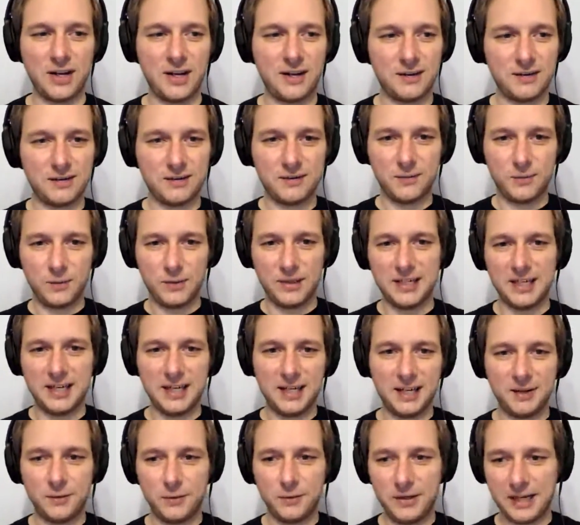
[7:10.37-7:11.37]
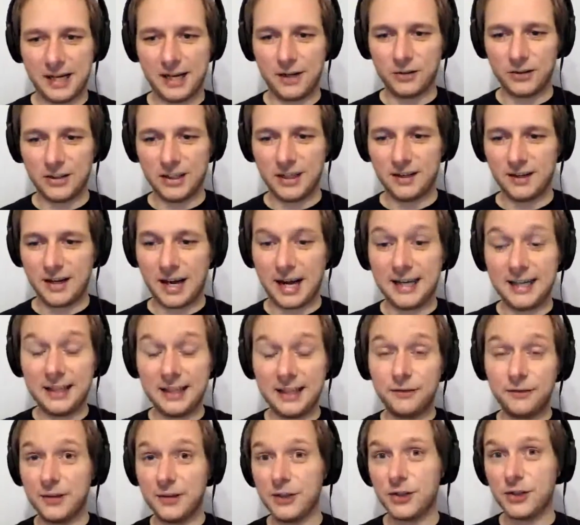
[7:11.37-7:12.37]
We did it. We nailed it. And in the
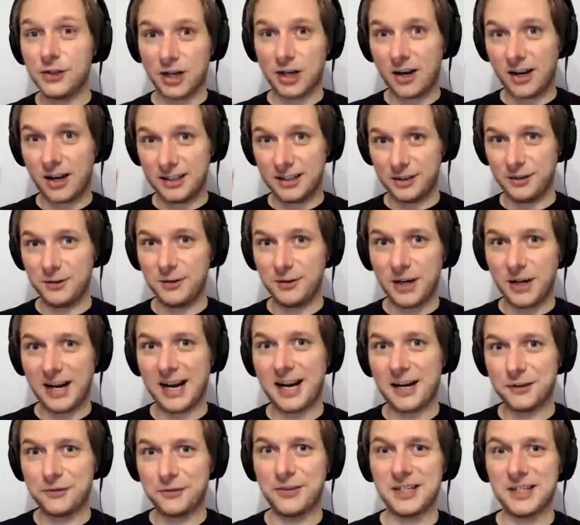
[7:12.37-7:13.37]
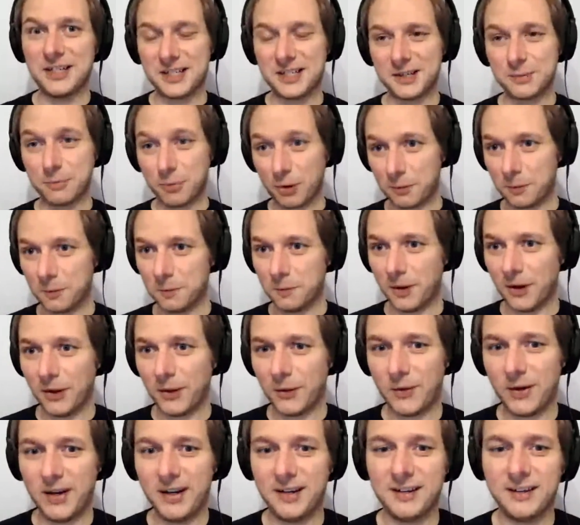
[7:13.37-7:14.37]
future, I do know how to fix this problem, by the way.
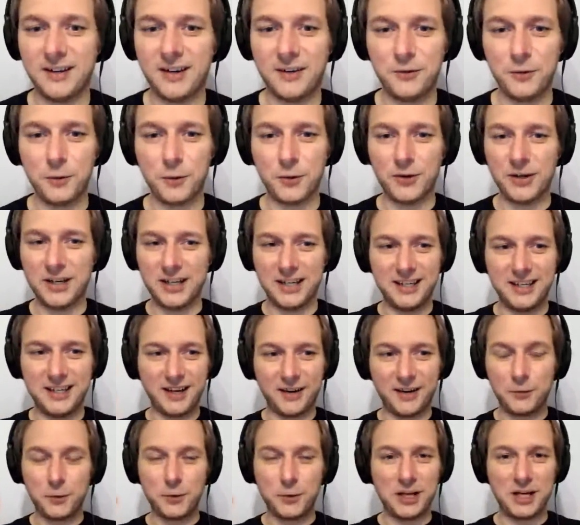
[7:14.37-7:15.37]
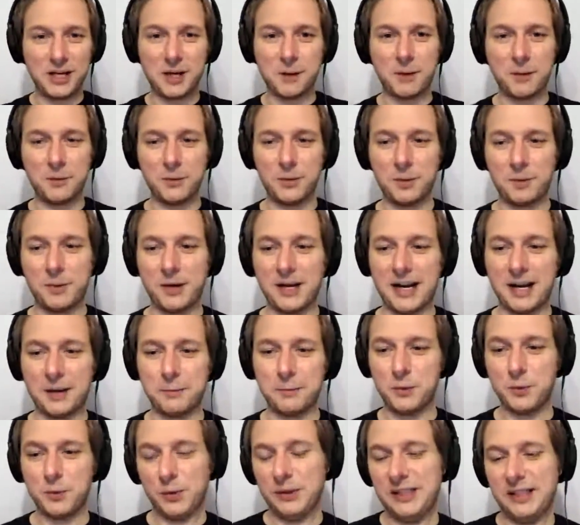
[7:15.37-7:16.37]
I've already come up with a plan, but we
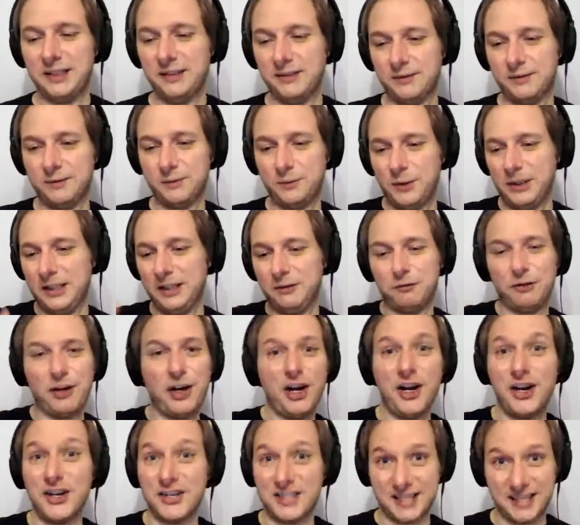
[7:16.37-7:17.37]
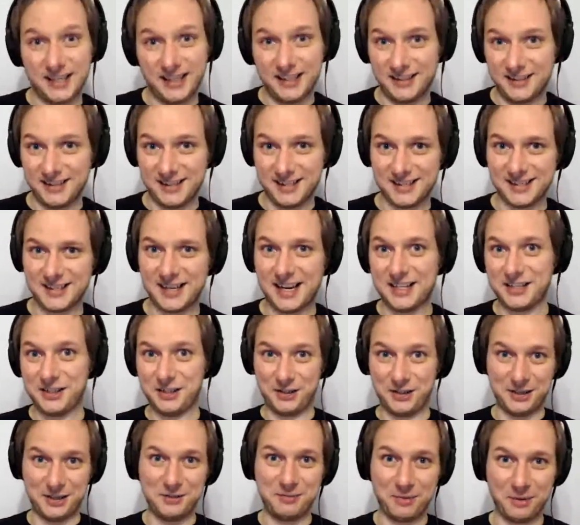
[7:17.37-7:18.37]
didn't rehearse any of this, as you could
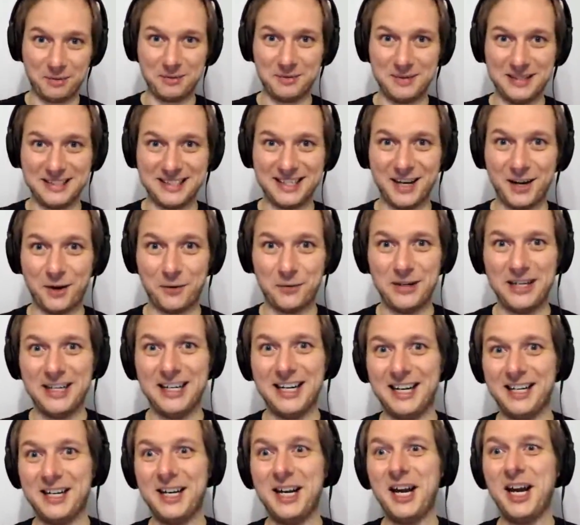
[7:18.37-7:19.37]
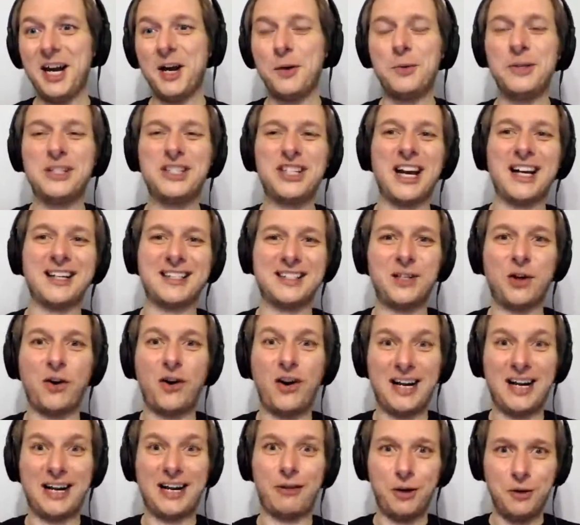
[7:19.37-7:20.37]
probably tell. We checked on our
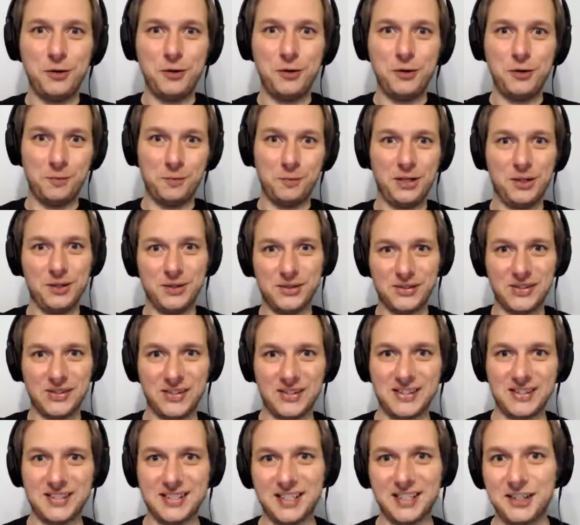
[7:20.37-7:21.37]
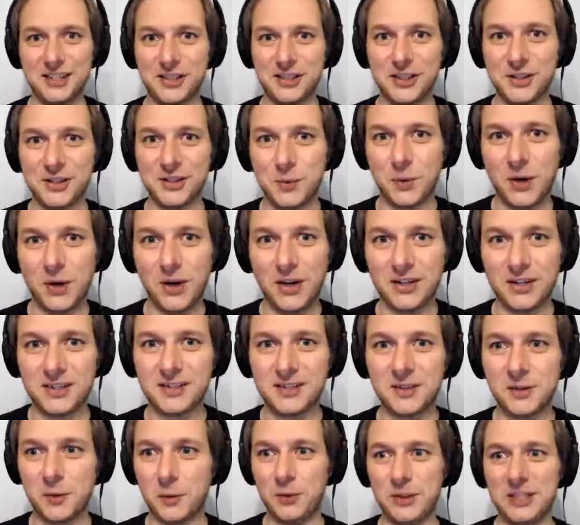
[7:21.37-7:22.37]
own computers that the signatures work, but we
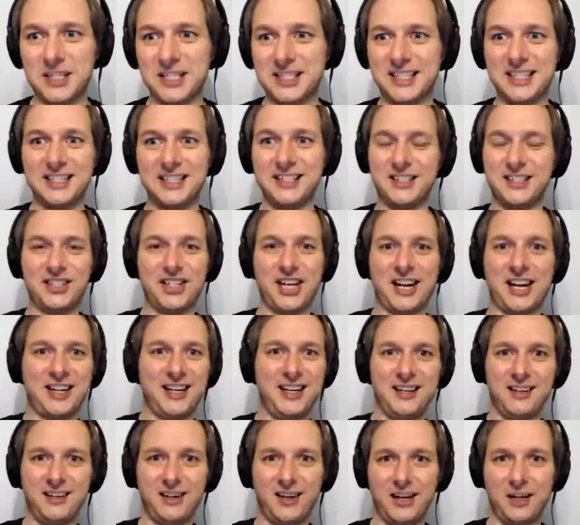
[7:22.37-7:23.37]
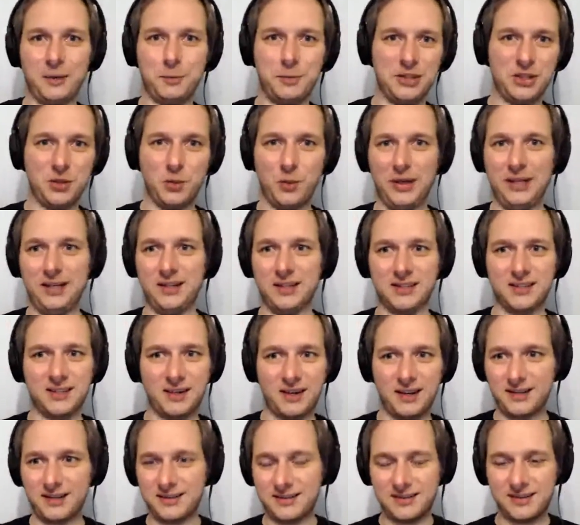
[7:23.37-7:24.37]
just didn't check it like between us, like
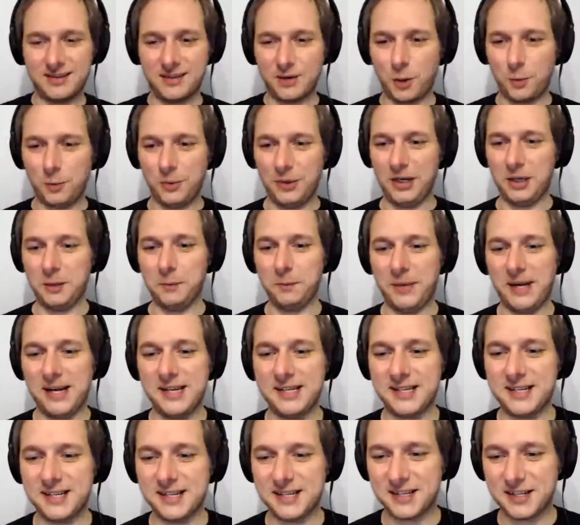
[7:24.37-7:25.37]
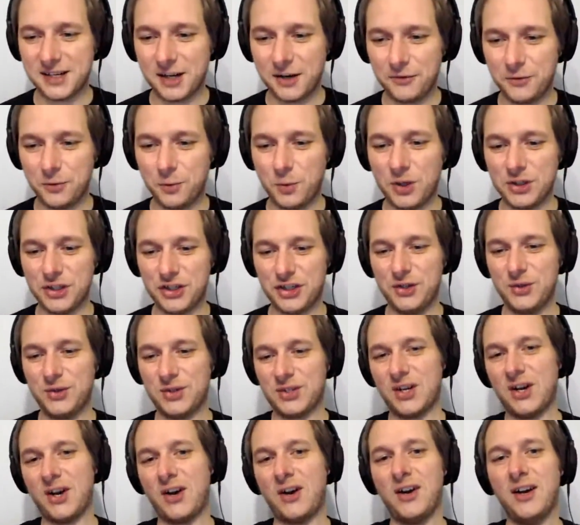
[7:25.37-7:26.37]
copying and pasting stuff. And once you
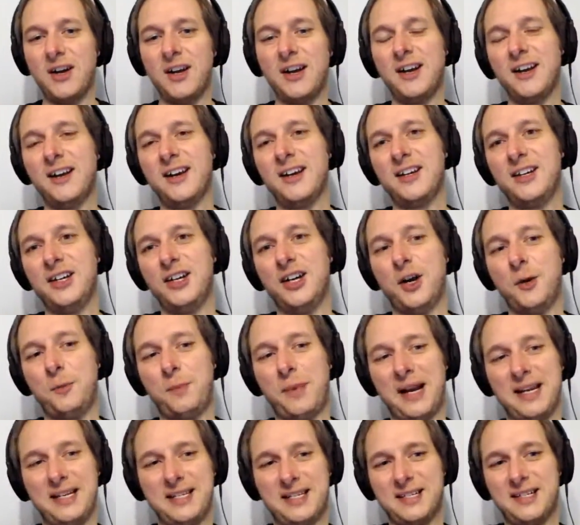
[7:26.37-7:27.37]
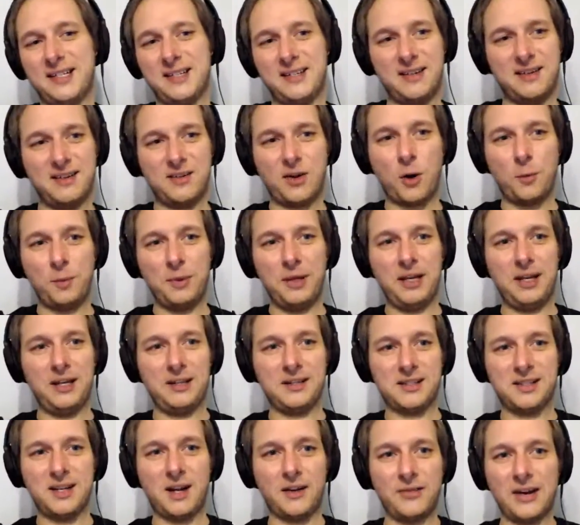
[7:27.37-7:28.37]
start, you know, copying
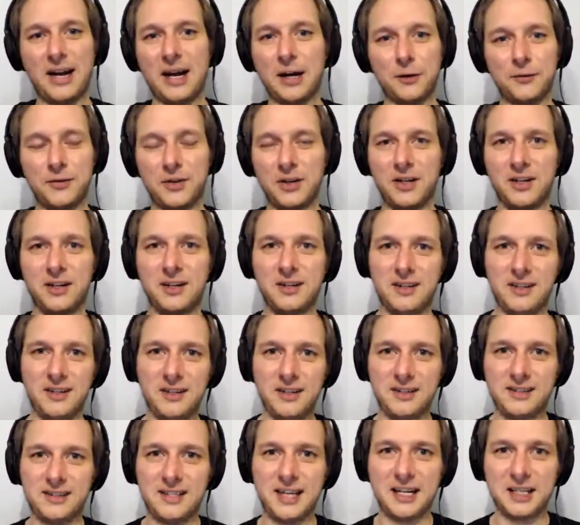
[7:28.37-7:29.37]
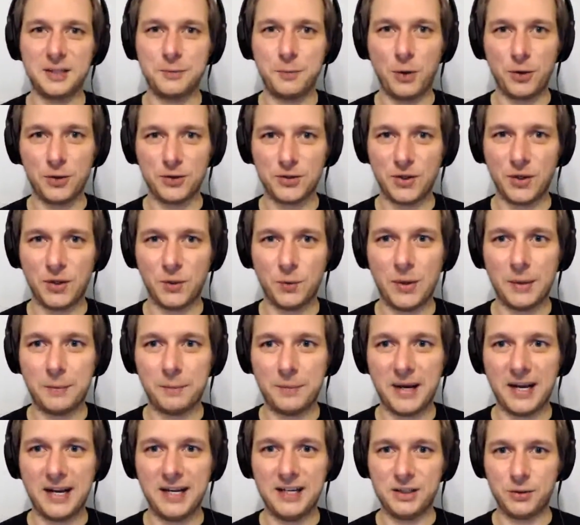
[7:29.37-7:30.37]
stuff out of a text box on a web
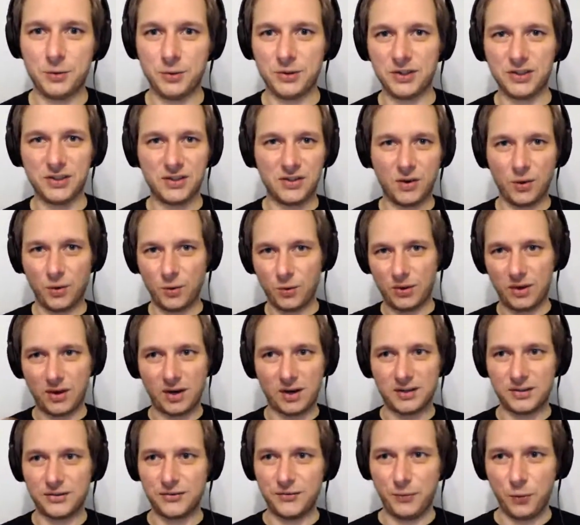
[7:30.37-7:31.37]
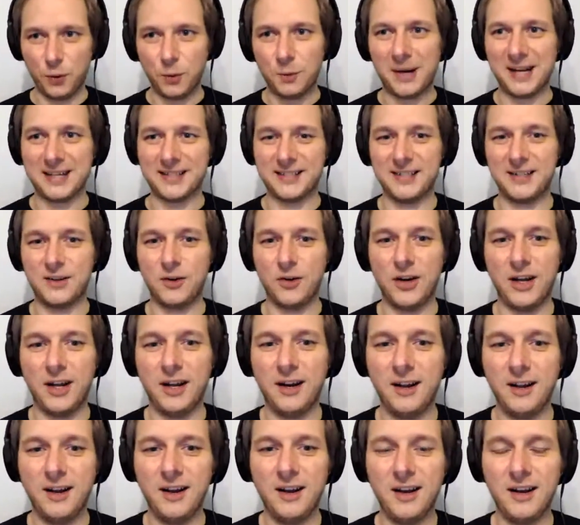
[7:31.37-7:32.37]
page, which has got all kinds of formatting on it,
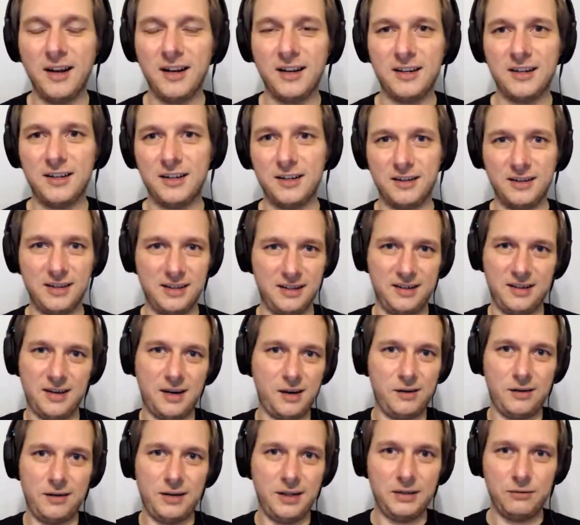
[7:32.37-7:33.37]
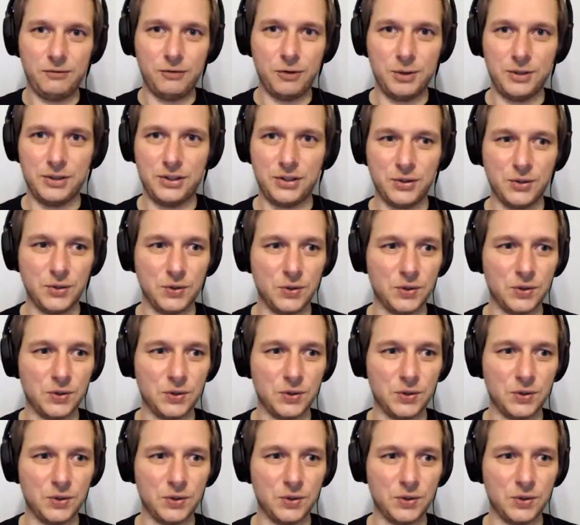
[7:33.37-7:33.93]
you know, it ruins your